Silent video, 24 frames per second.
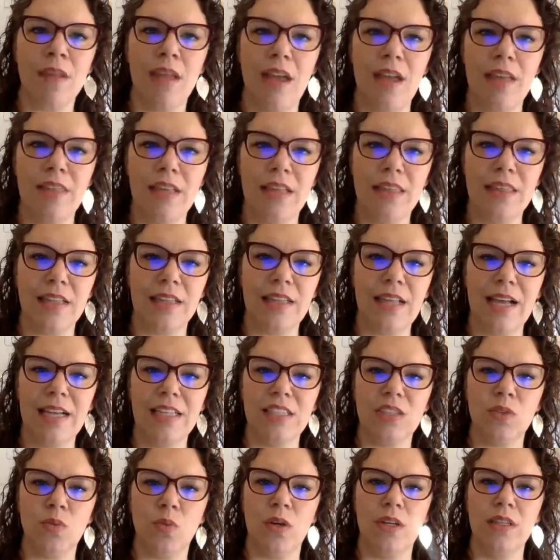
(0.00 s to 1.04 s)
And then the
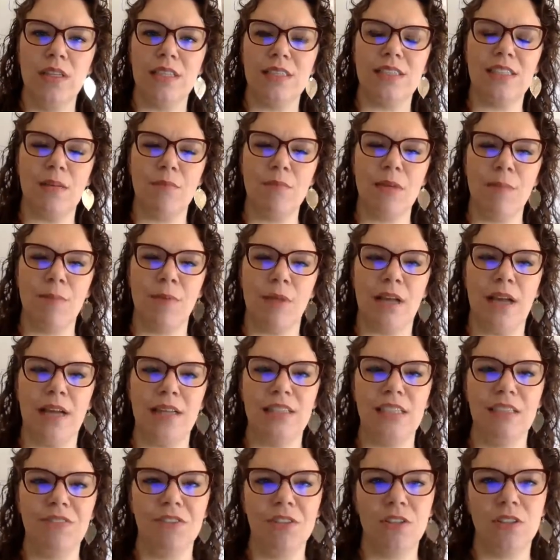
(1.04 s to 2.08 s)
last one that some people
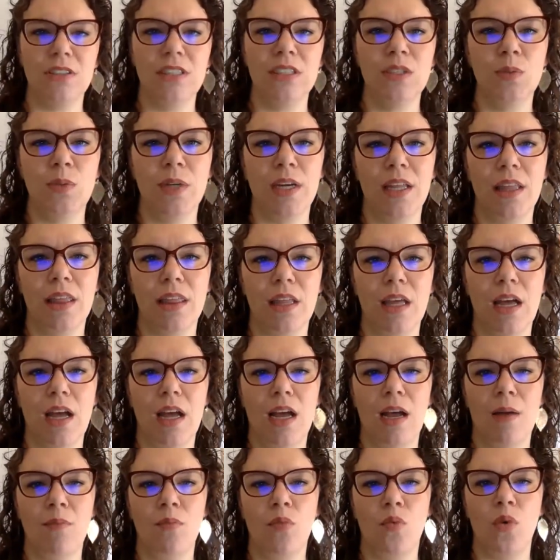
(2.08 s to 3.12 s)
had difficulty with
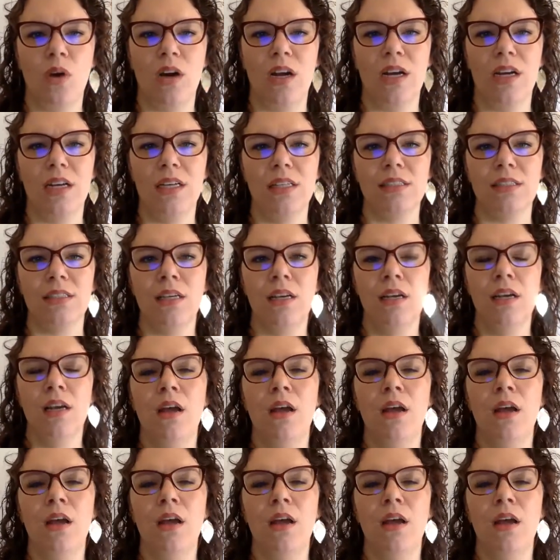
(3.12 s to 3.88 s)
um, was